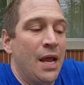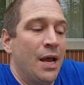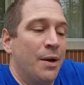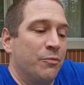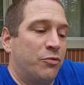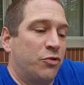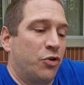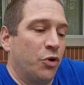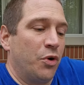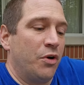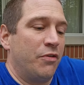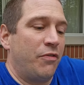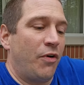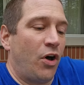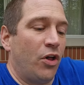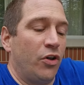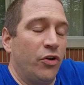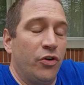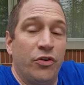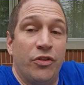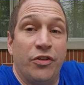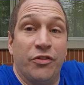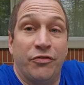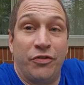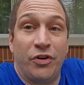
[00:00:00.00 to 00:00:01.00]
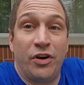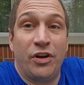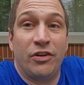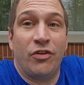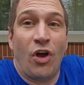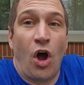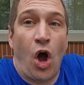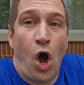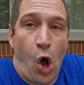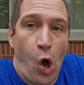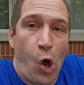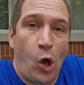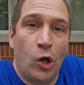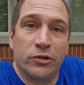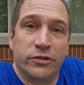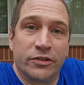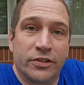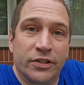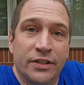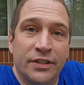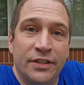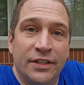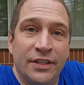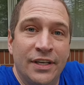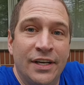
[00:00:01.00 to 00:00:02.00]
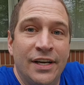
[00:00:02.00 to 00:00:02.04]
I'm sure we've all heard the phrase halt,